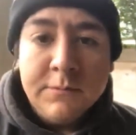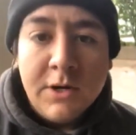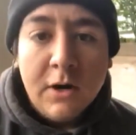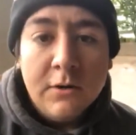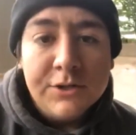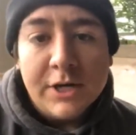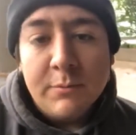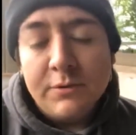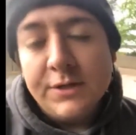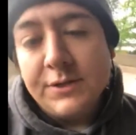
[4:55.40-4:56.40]
Yo, Jay
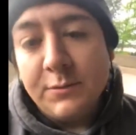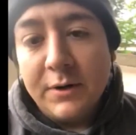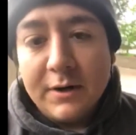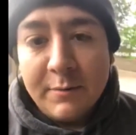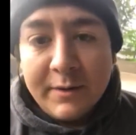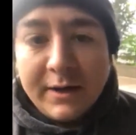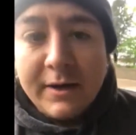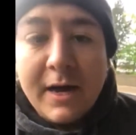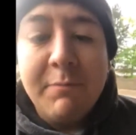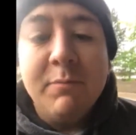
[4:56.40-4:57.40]
Breezy, what up,
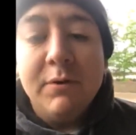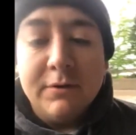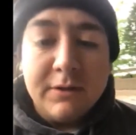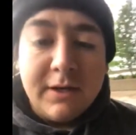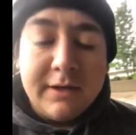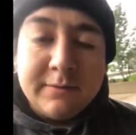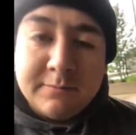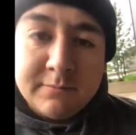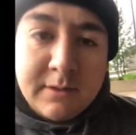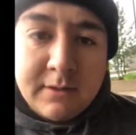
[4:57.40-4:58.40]
man? Happy birthday.
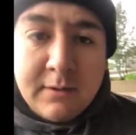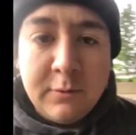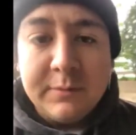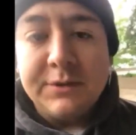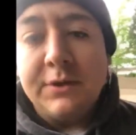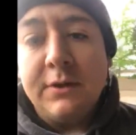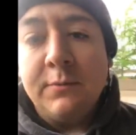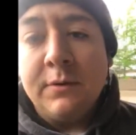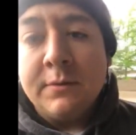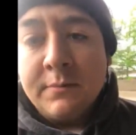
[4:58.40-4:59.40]
Hope it's a good
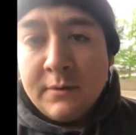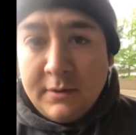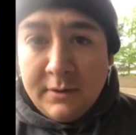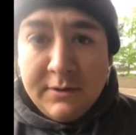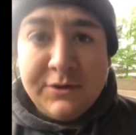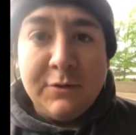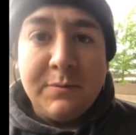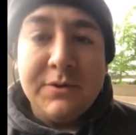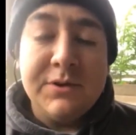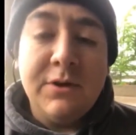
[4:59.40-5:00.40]
one.
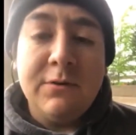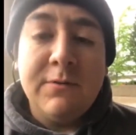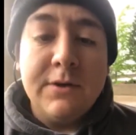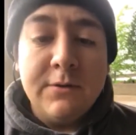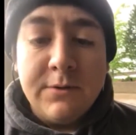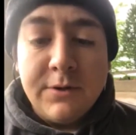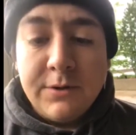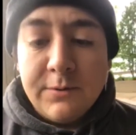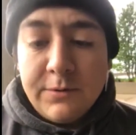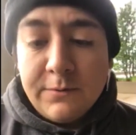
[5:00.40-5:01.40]
Super stoked for you and your
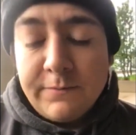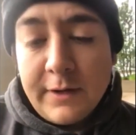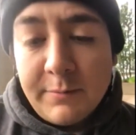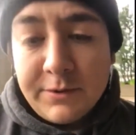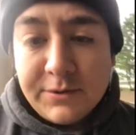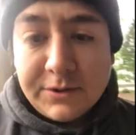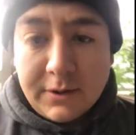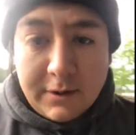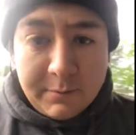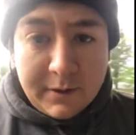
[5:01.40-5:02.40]
new little family you're
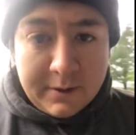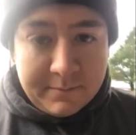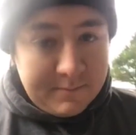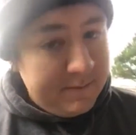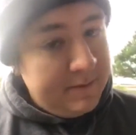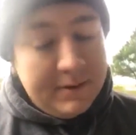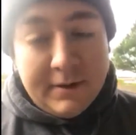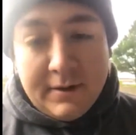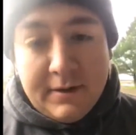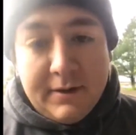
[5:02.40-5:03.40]
starting, man.
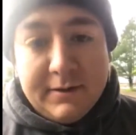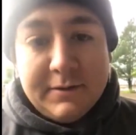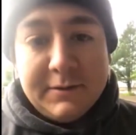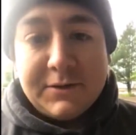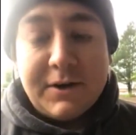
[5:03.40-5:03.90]
It's